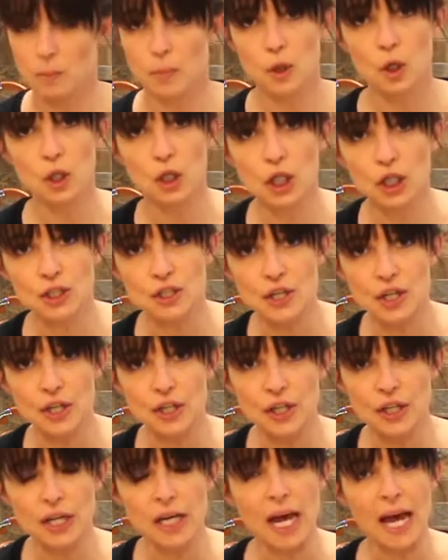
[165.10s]
Bird looks
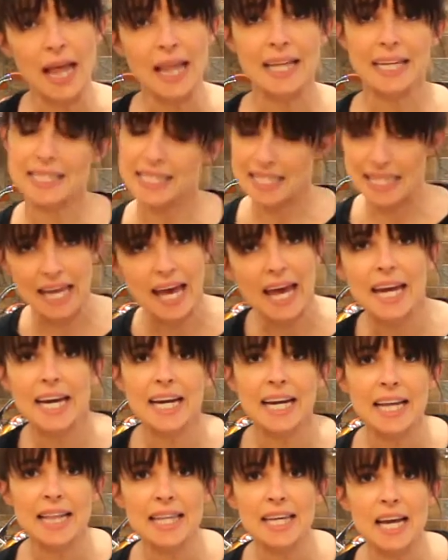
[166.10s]
good. Let's get
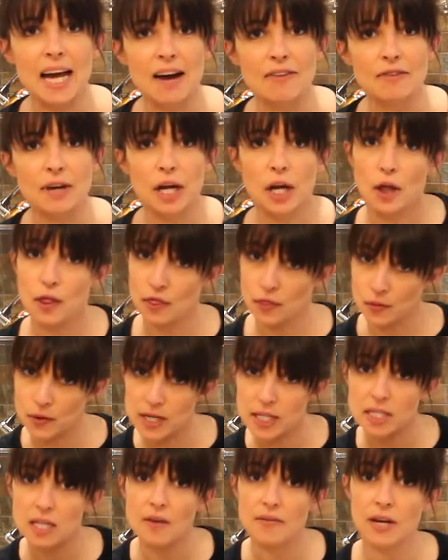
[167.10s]
it in the oven.
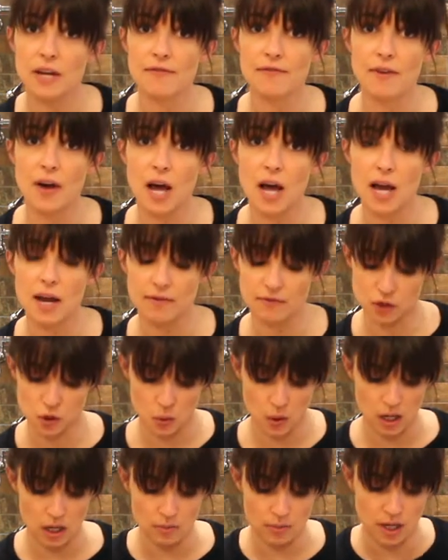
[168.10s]
375,
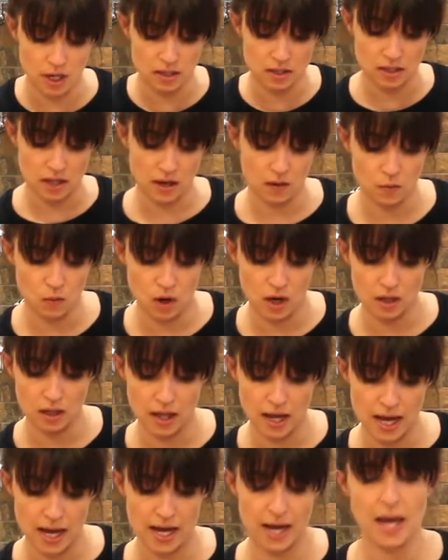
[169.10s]
20 minutes on one
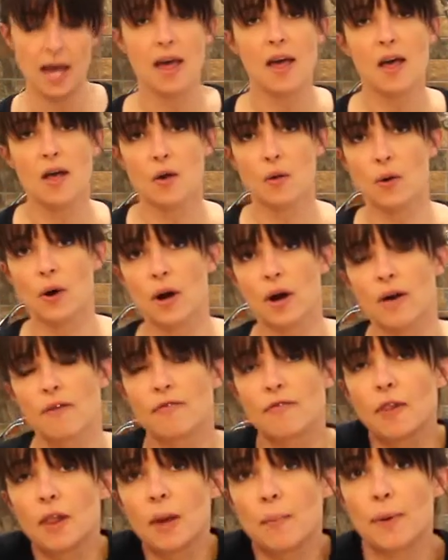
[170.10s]
leg. We're gonna
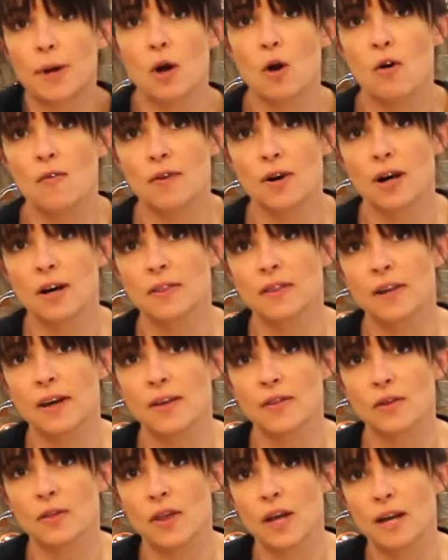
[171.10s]
flip it over on the
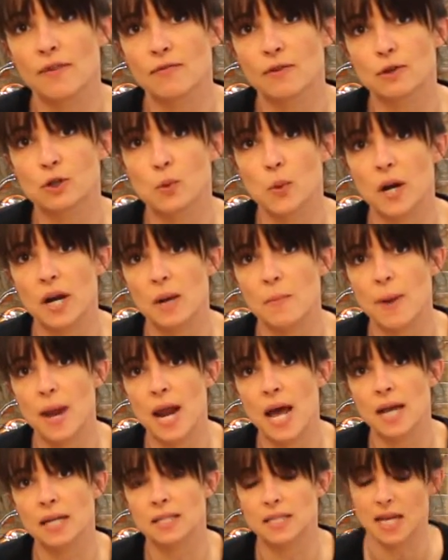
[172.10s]
other leg for 20
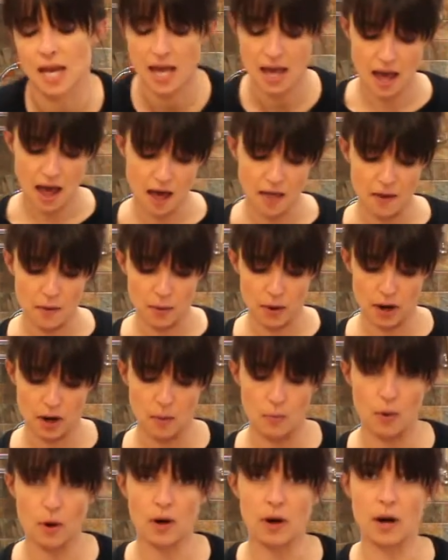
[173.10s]
minutes, and then we're
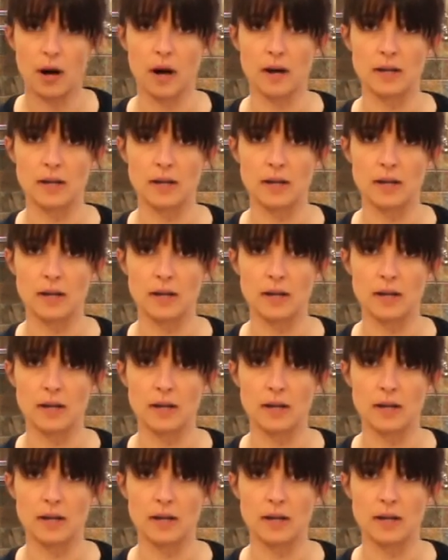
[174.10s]
gonna put it